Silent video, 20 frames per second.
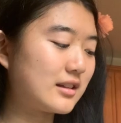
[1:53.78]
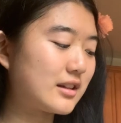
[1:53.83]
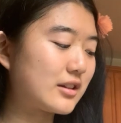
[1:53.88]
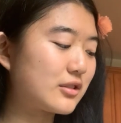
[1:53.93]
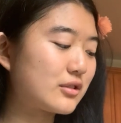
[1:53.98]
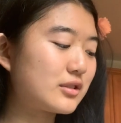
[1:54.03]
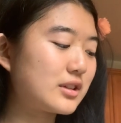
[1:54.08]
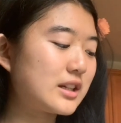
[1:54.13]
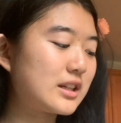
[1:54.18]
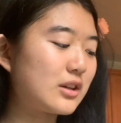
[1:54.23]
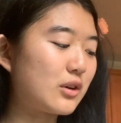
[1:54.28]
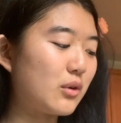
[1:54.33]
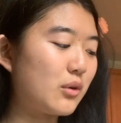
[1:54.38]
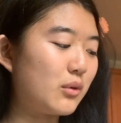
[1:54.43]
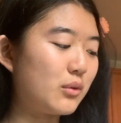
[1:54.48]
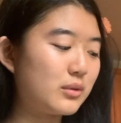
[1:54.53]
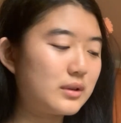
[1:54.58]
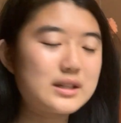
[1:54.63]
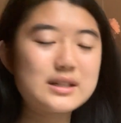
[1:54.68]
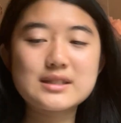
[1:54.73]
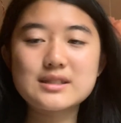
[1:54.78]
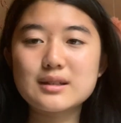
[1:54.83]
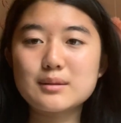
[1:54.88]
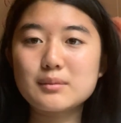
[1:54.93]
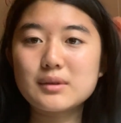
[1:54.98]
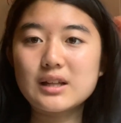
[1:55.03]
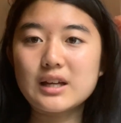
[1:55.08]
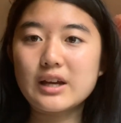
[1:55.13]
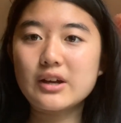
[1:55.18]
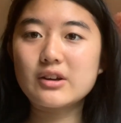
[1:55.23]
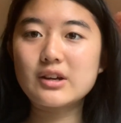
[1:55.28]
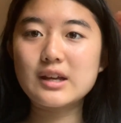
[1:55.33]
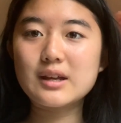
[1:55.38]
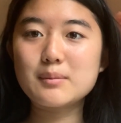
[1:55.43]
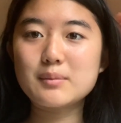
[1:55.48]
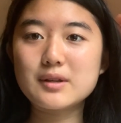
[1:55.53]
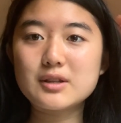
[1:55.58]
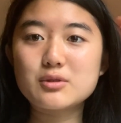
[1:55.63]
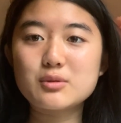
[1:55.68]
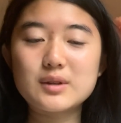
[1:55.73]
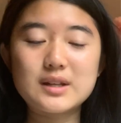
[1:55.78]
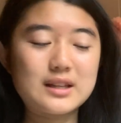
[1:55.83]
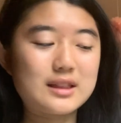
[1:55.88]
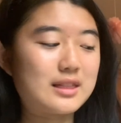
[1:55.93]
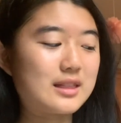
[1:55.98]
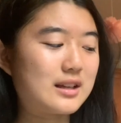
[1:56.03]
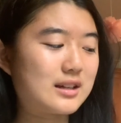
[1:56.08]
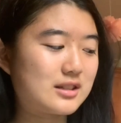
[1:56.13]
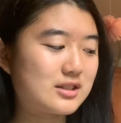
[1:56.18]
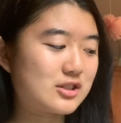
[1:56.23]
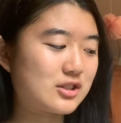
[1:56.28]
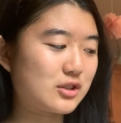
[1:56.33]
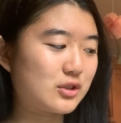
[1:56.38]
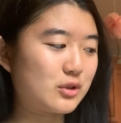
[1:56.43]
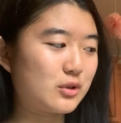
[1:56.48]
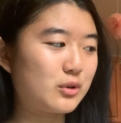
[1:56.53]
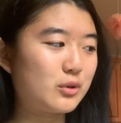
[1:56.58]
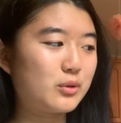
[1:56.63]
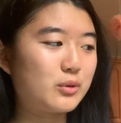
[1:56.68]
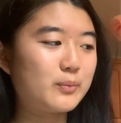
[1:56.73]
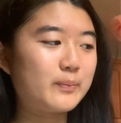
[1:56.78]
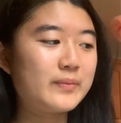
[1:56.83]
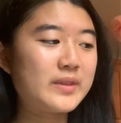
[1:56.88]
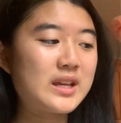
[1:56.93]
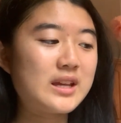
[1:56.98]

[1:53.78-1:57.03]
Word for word: Literally the only similarity between the two